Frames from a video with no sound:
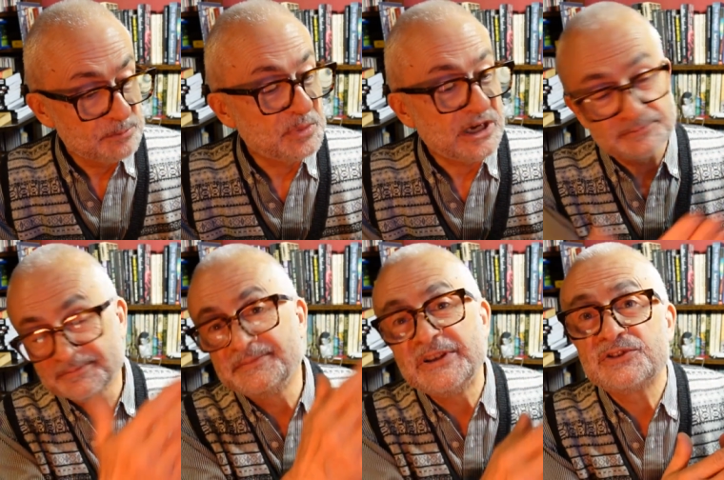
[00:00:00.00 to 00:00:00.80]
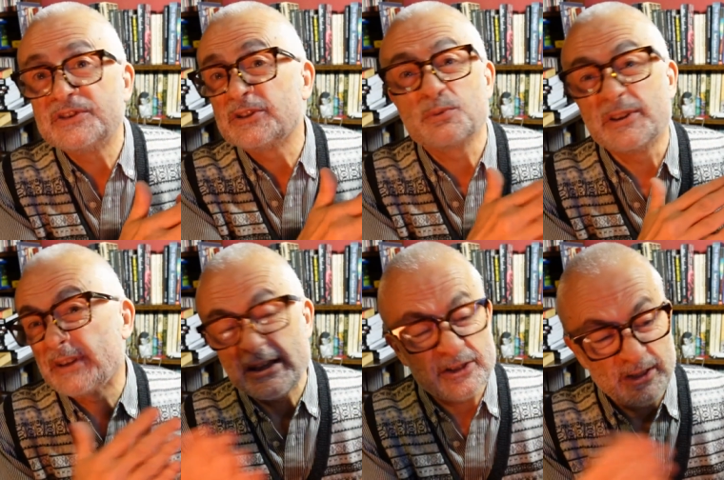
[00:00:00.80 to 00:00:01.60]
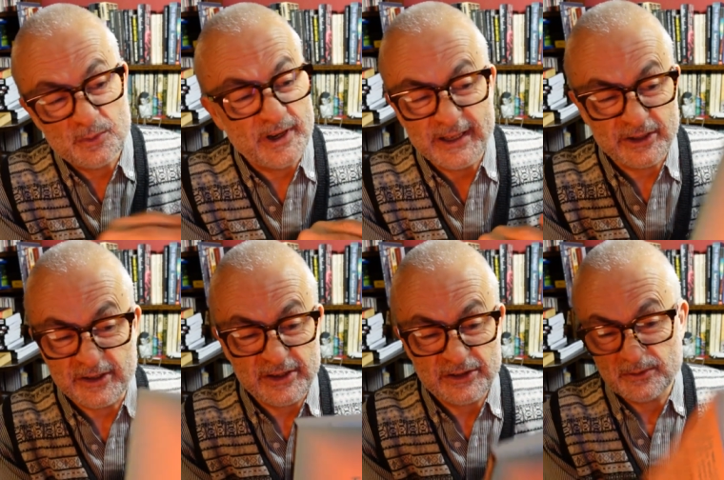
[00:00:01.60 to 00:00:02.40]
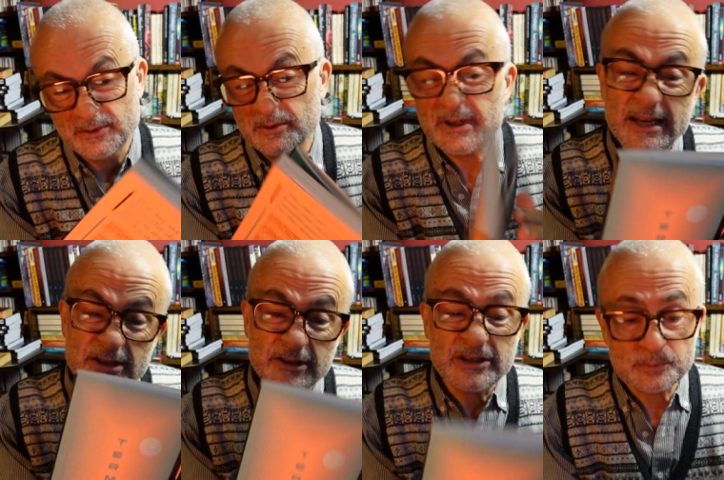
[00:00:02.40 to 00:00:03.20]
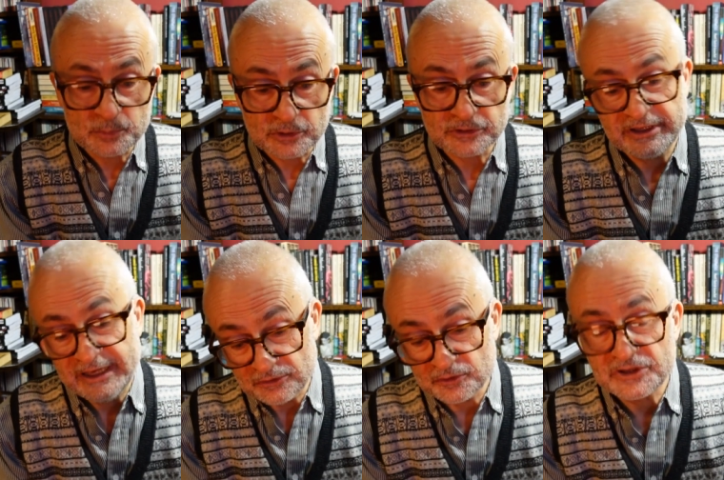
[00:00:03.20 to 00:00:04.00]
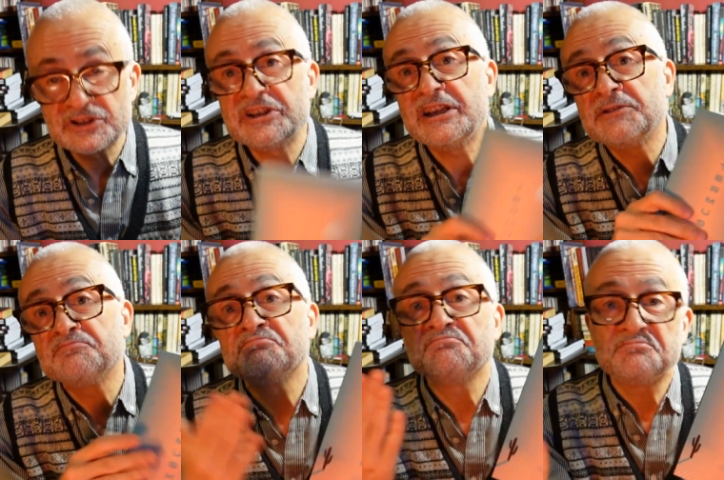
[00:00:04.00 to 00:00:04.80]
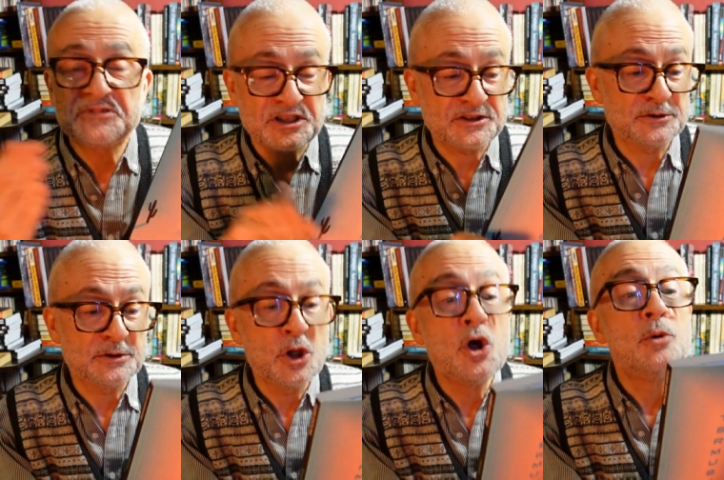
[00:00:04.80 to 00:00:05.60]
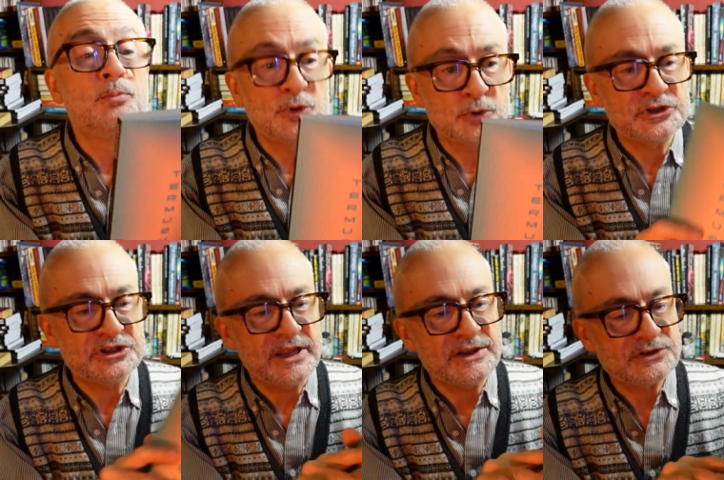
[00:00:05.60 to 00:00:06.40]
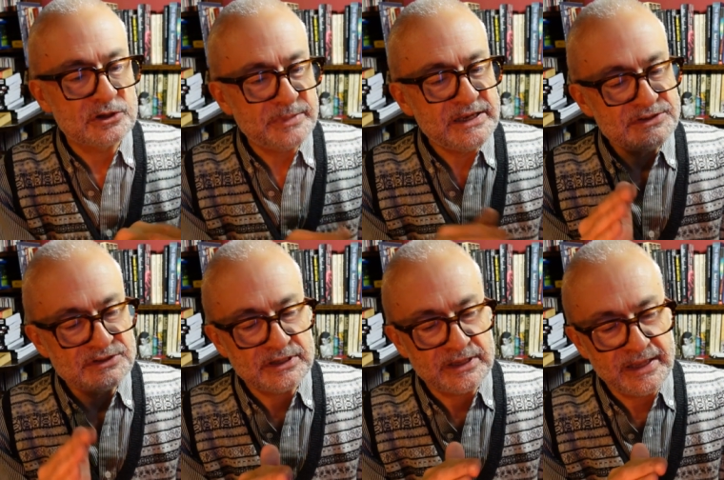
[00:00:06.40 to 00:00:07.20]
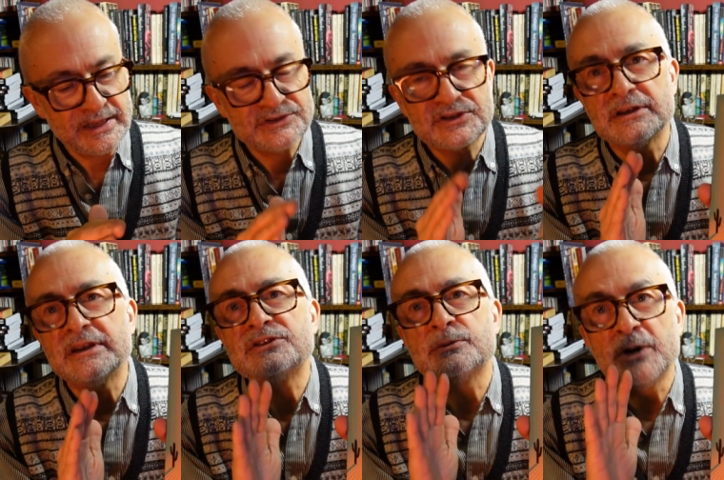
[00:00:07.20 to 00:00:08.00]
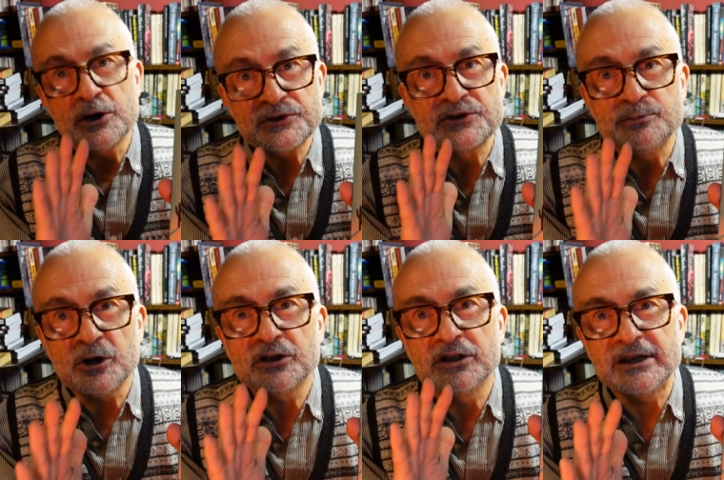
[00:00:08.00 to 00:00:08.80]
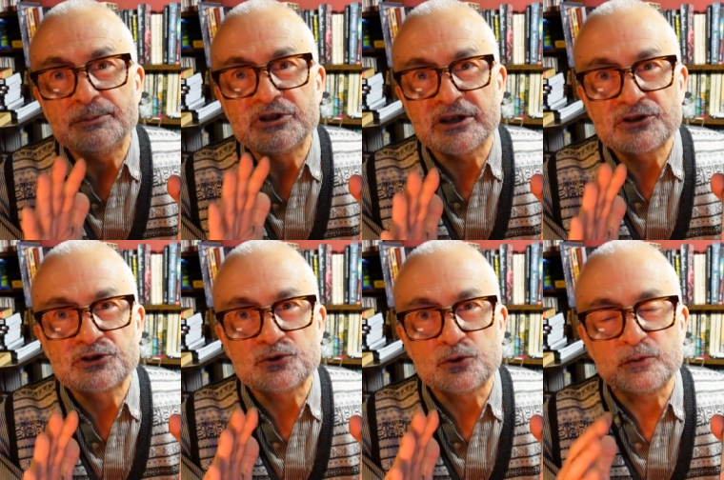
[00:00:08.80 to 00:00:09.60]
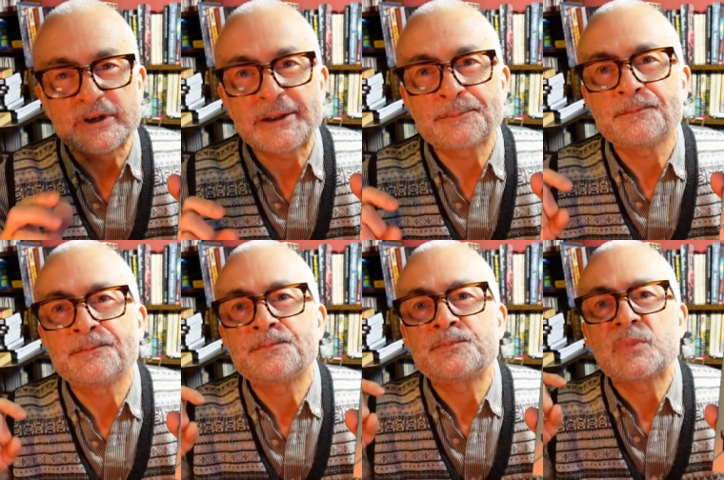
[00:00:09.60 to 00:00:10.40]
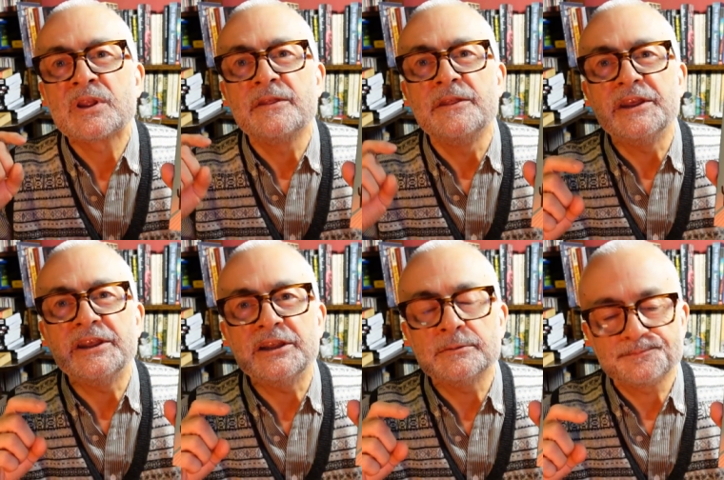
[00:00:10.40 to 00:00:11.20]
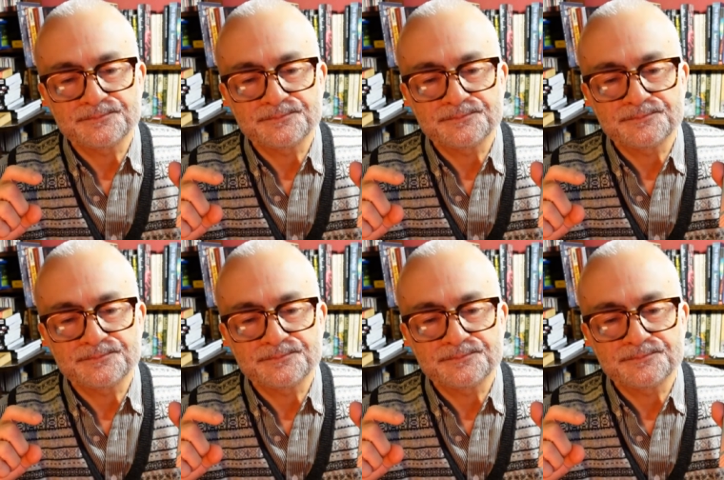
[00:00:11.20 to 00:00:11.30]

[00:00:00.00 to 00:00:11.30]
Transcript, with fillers: but this this one's actually quite nice. So I thought, well, eh, nice book, interesting. So bought it. So basically, it's a it's a post-apocalyptic story. The